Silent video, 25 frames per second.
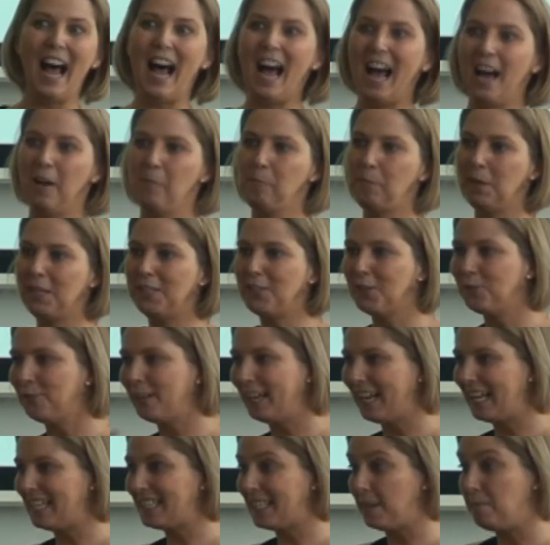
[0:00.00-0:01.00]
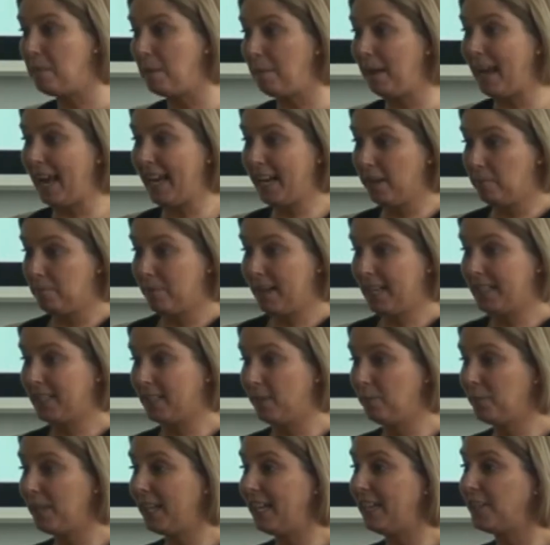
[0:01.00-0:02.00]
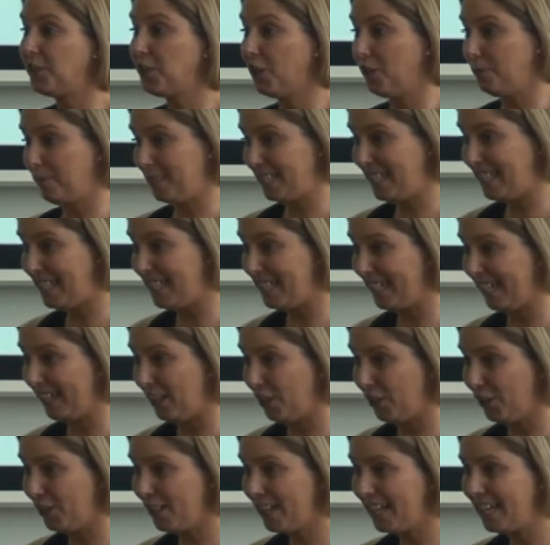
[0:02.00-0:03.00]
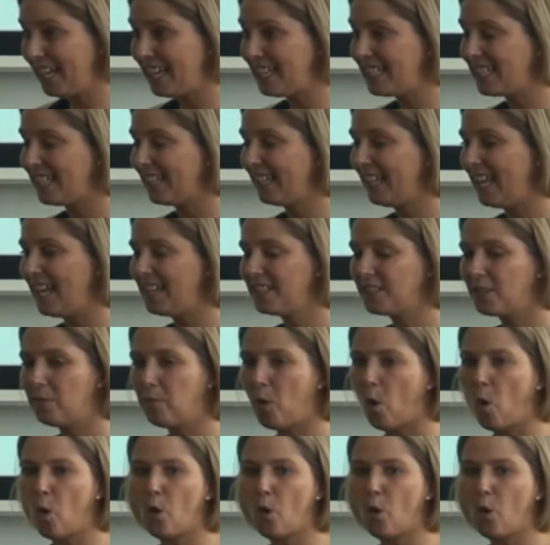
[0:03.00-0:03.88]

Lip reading: but they don't realise that maybe I could bring something in terms of teaching and learning into the classroom,